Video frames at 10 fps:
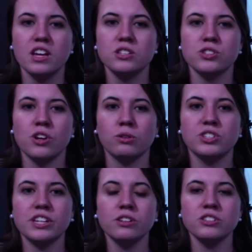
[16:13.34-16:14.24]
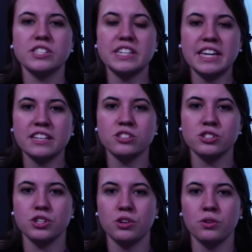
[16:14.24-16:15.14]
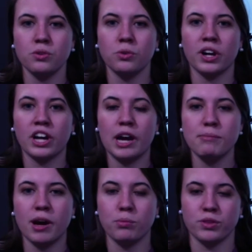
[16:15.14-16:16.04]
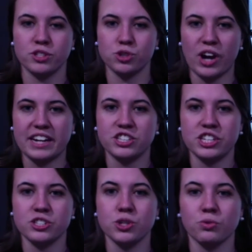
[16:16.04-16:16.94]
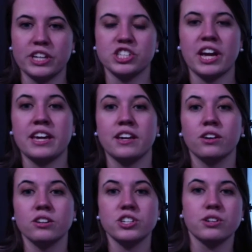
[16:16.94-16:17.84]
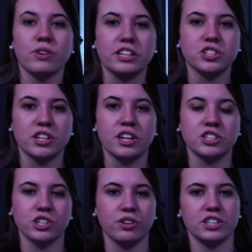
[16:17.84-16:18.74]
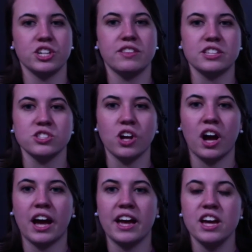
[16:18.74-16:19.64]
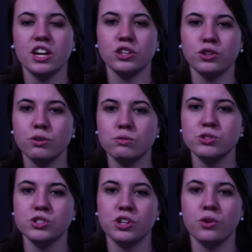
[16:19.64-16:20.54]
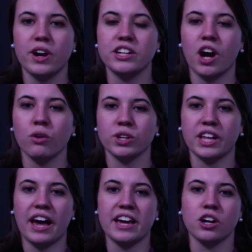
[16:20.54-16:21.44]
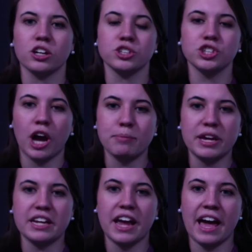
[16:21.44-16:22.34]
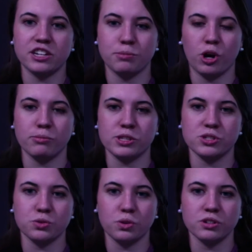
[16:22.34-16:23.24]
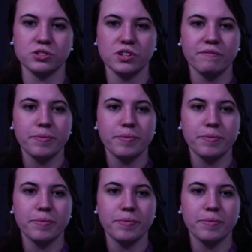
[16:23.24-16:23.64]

So Dillard's needs to come up with strategies to reach a younger generation, a generation that's not used to and not reliant on shopping at department stores.